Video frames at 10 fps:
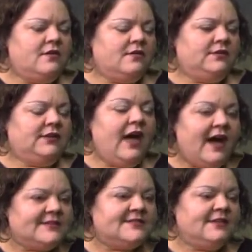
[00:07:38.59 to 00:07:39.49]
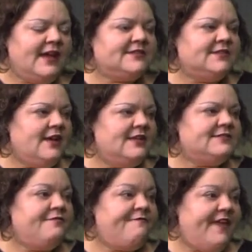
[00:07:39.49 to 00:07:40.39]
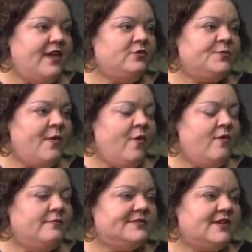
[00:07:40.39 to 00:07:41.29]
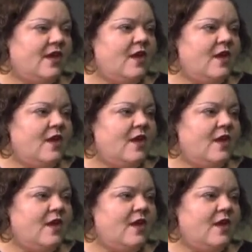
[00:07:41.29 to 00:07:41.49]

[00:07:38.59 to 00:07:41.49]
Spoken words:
lots and lots and lots of failed poems,